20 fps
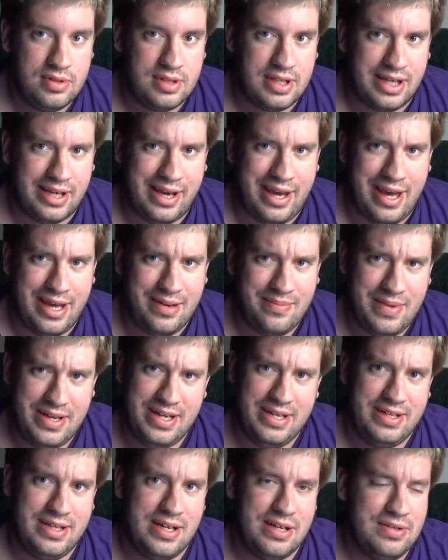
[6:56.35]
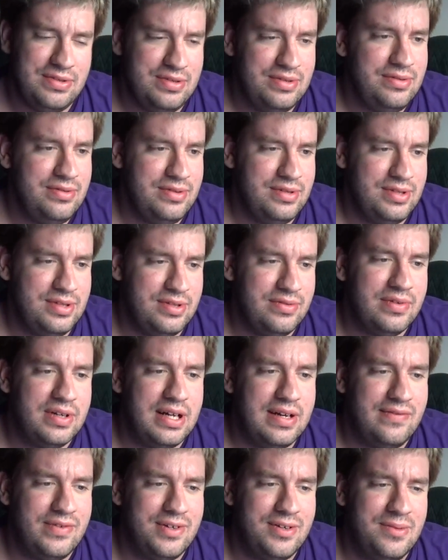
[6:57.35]
like animated cartoons or
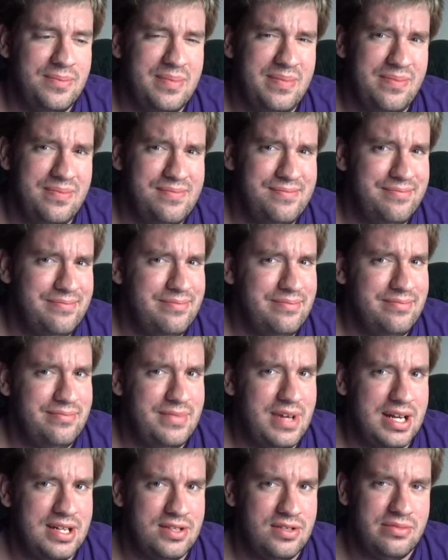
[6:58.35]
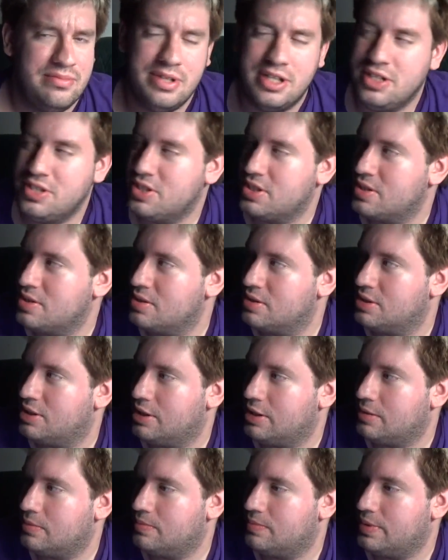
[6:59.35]
whatever. Not so much.
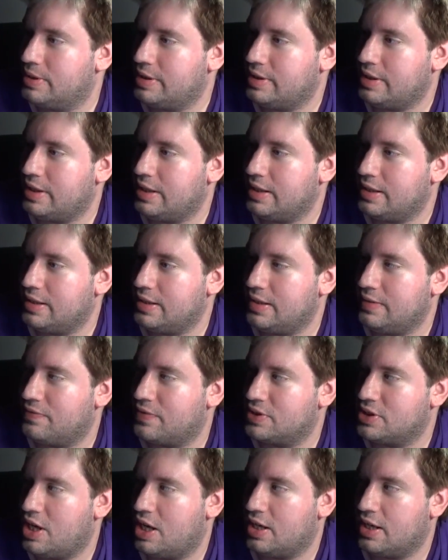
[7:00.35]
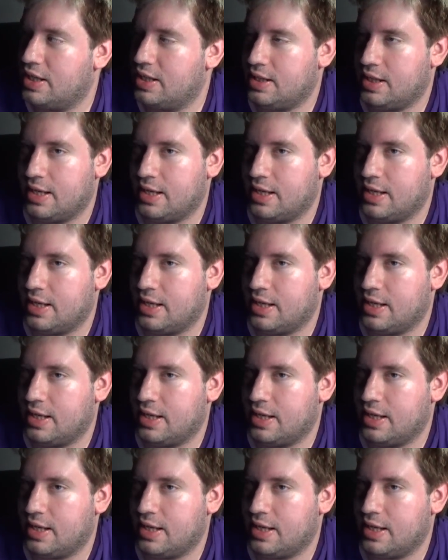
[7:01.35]
But like, if we're talking